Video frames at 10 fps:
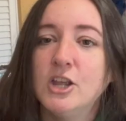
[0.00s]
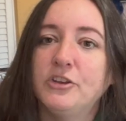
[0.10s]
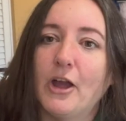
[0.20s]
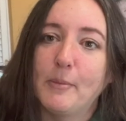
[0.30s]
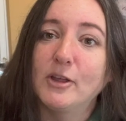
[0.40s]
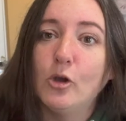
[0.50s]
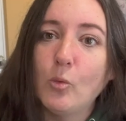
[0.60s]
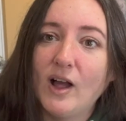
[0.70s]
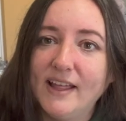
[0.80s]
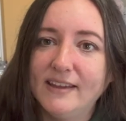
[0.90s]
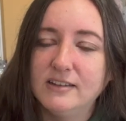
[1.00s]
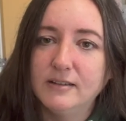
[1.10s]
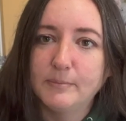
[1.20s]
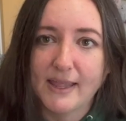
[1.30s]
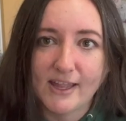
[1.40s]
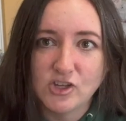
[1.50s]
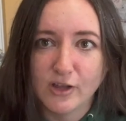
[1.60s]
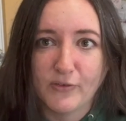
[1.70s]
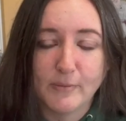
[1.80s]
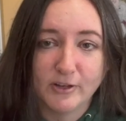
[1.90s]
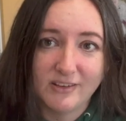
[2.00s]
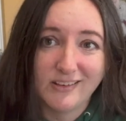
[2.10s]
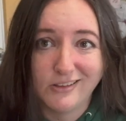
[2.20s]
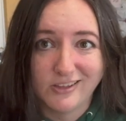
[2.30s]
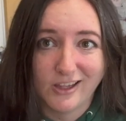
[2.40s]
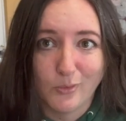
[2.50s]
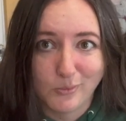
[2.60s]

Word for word: No, I'm gonna go wind my hedgehog fibers and then I'll tell you what